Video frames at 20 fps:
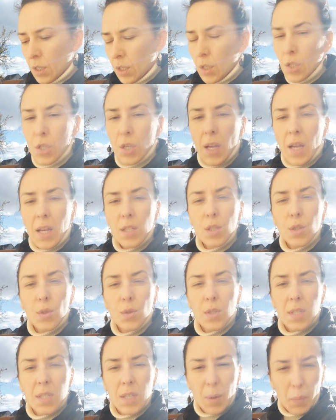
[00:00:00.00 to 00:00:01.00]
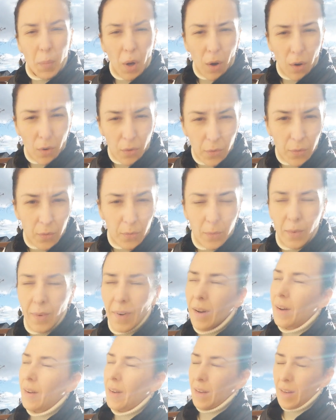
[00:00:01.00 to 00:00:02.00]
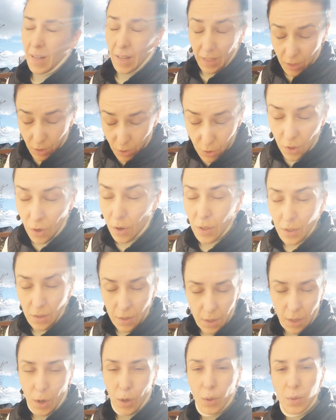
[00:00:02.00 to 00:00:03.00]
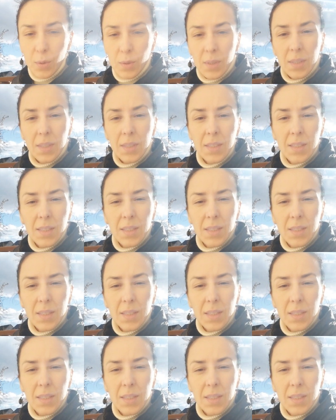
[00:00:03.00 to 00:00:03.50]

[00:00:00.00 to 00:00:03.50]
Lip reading: She has to step off her throne